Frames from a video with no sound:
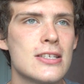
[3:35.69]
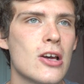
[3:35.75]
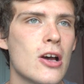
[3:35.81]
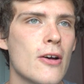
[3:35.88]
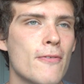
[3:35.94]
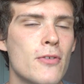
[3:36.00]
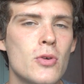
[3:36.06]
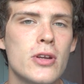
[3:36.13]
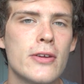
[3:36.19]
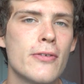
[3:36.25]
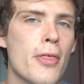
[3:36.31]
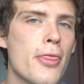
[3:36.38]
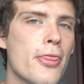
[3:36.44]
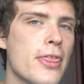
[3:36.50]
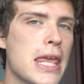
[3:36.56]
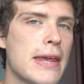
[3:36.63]
or a few
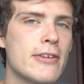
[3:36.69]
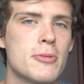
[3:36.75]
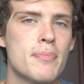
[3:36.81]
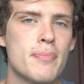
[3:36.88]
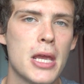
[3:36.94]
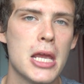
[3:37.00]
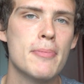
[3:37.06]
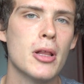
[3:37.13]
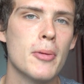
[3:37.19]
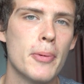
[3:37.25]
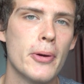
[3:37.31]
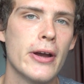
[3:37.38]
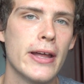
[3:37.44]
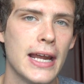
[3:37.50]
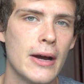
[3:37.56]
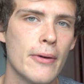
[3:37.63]
different theories people are
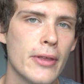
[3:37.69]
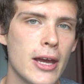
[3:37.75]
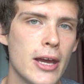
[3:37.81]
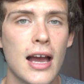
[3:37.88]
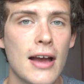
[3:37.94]
putting out there.